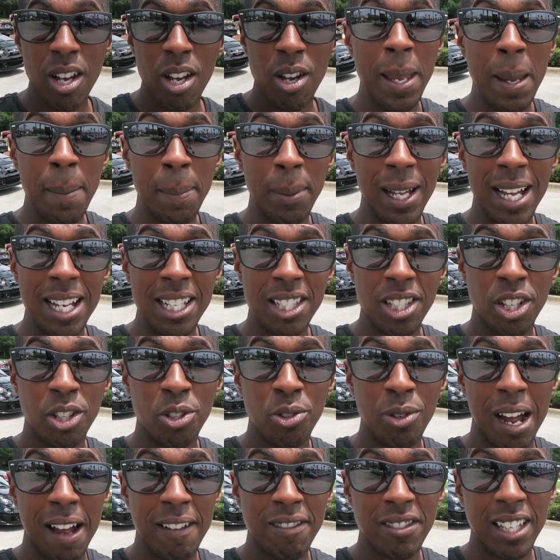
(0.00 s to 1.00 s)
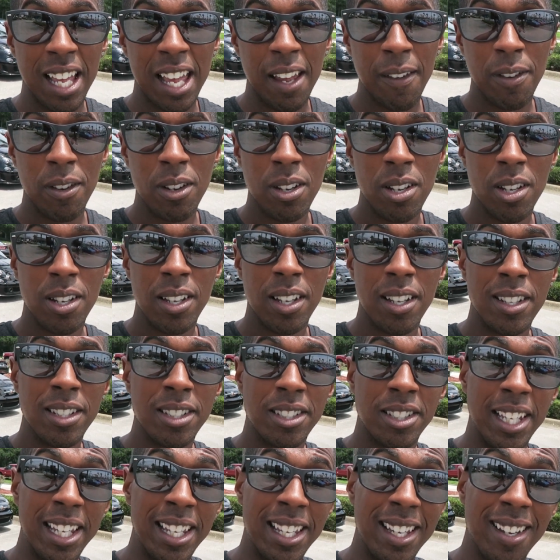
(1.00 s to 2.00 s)
Be blessed, drive safe,
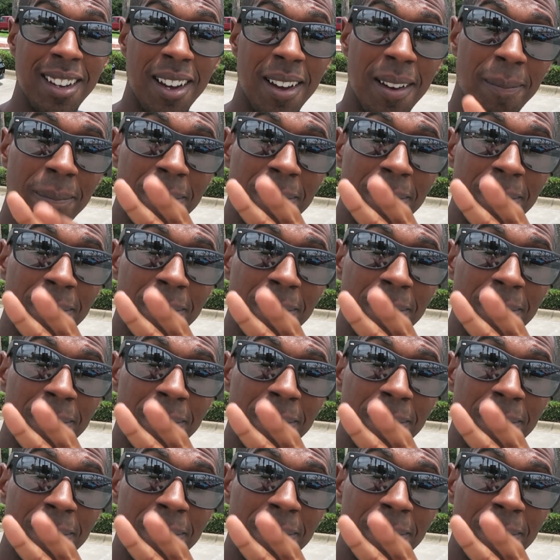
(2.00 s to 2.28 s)
see ya,